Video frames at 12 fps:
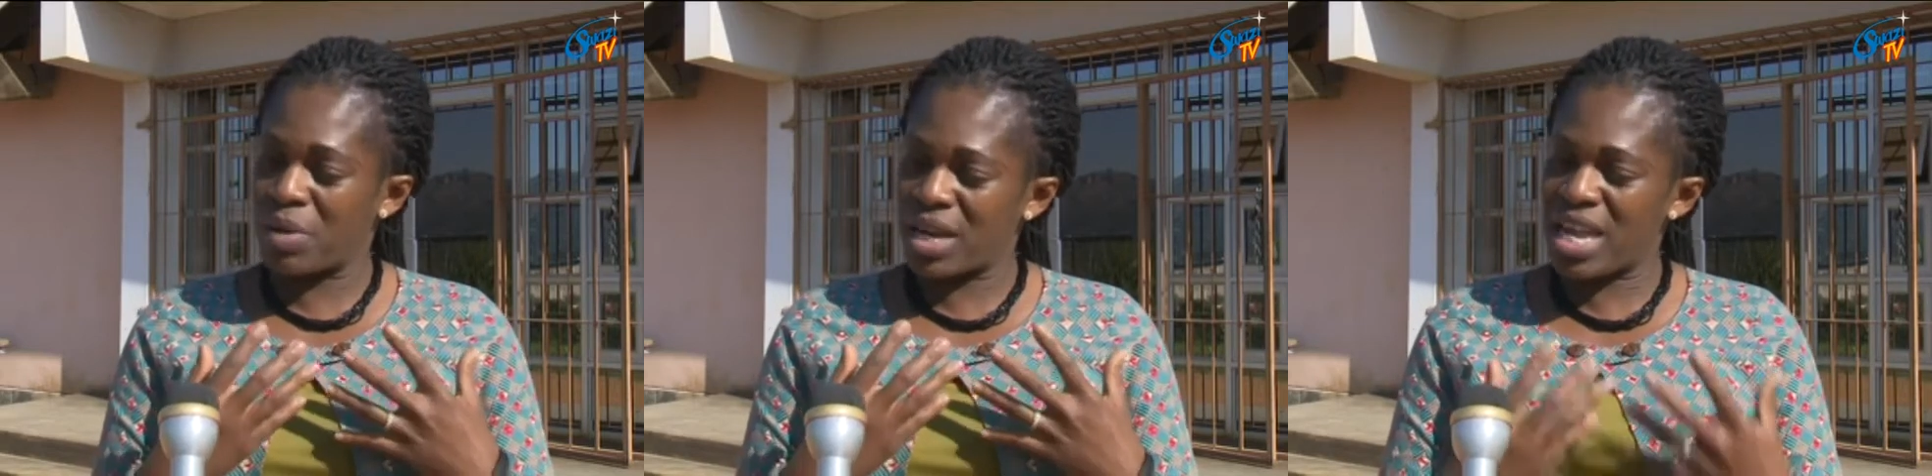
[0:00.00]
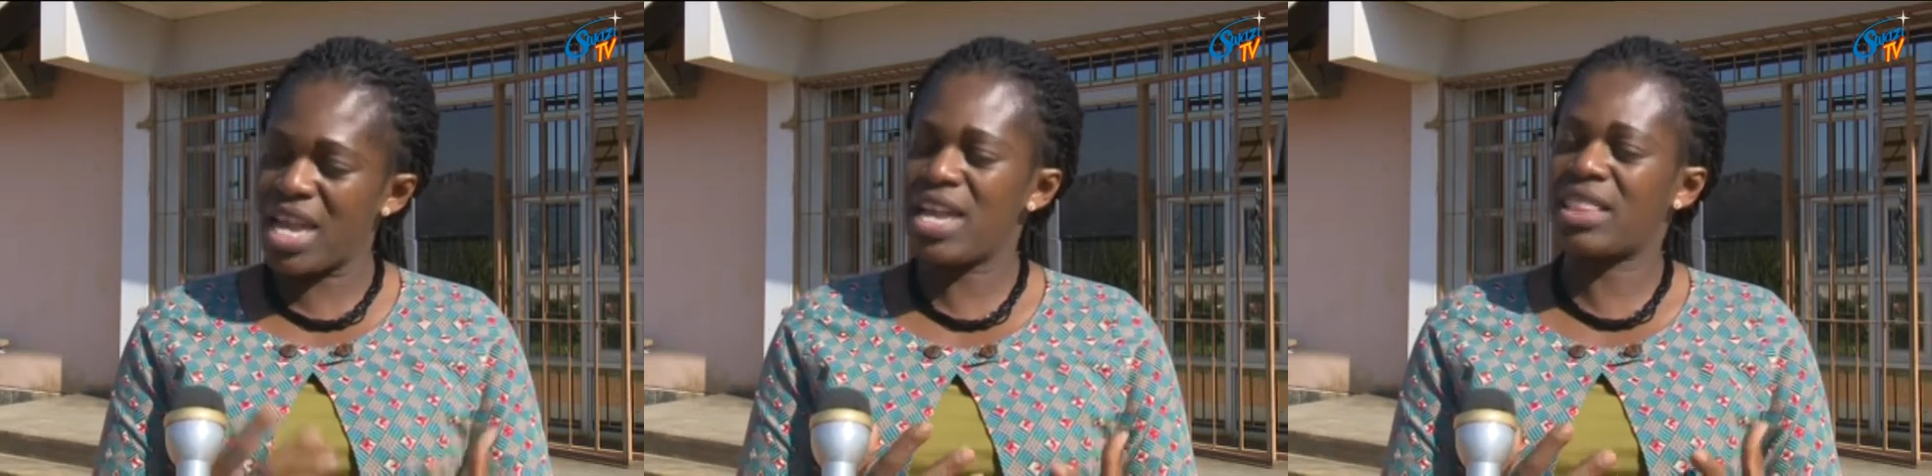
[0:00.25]

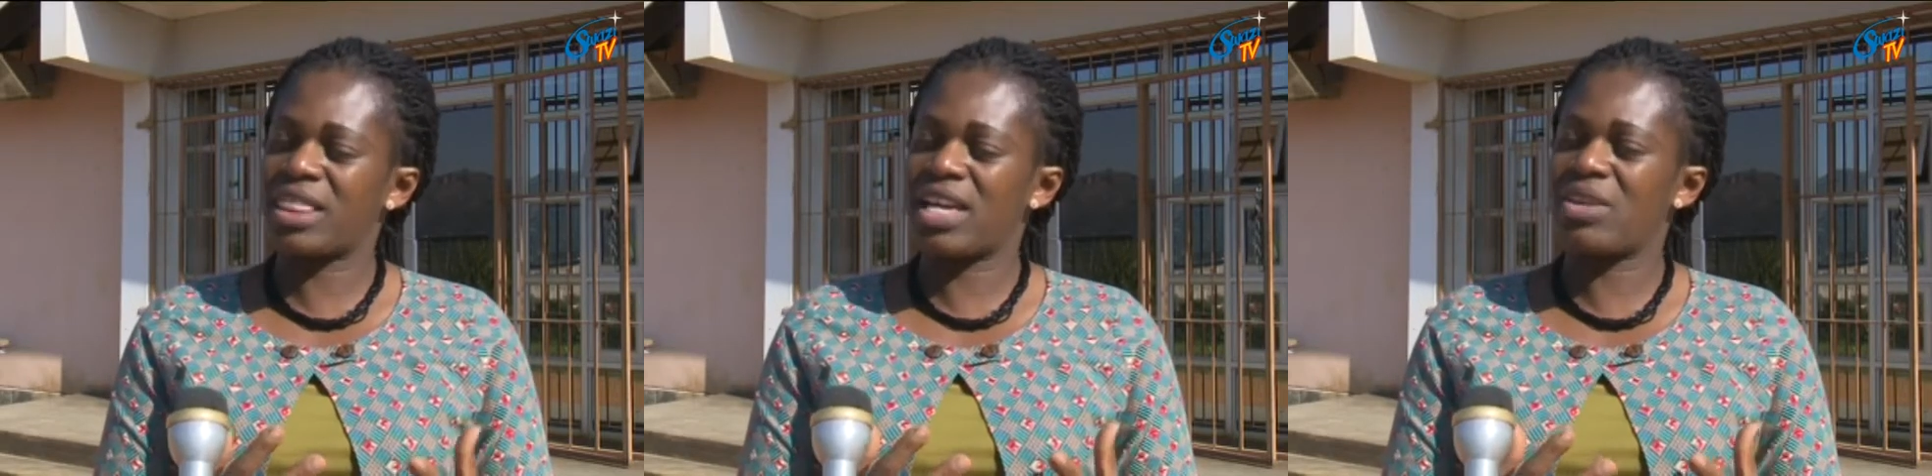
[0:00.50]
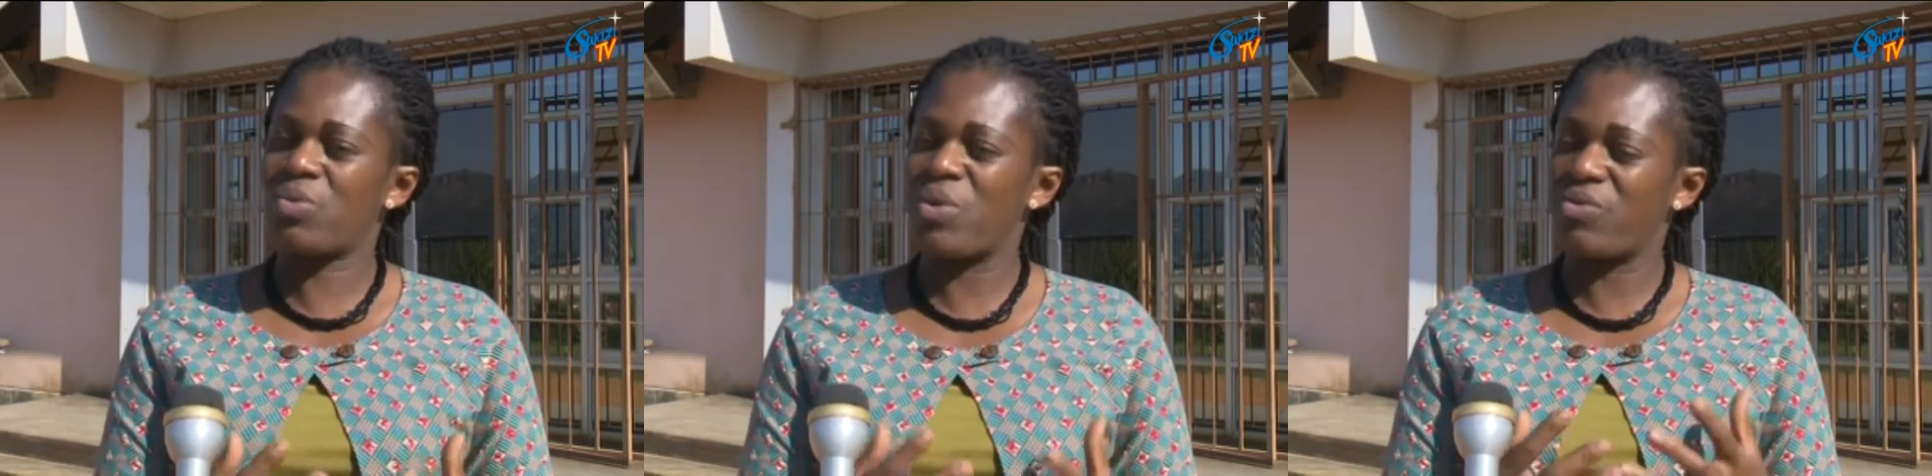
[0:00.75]
key
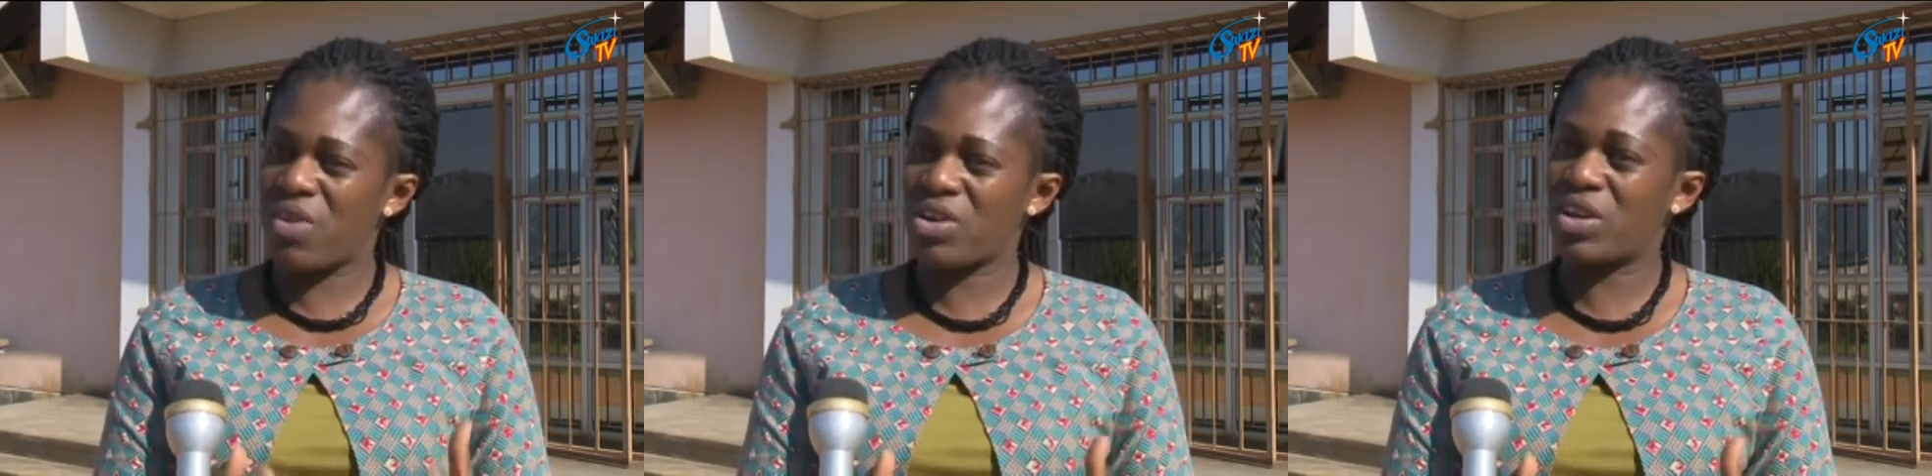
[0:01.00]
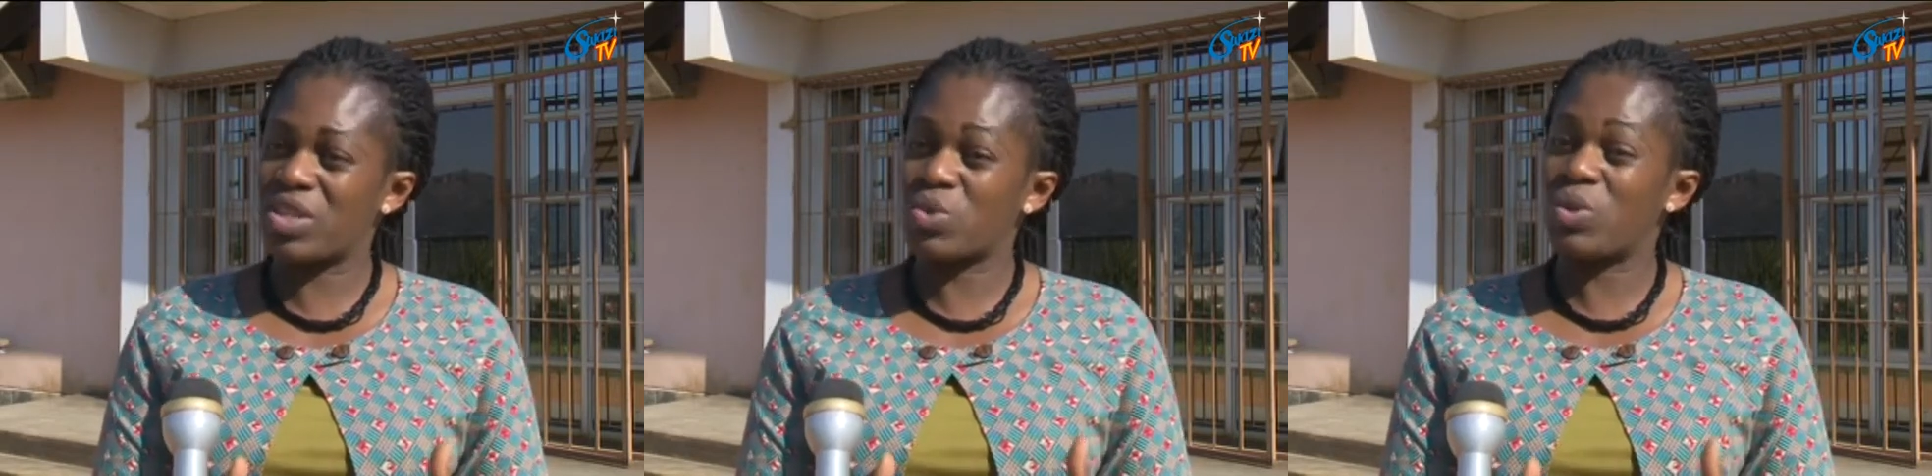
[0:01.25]
thing we found out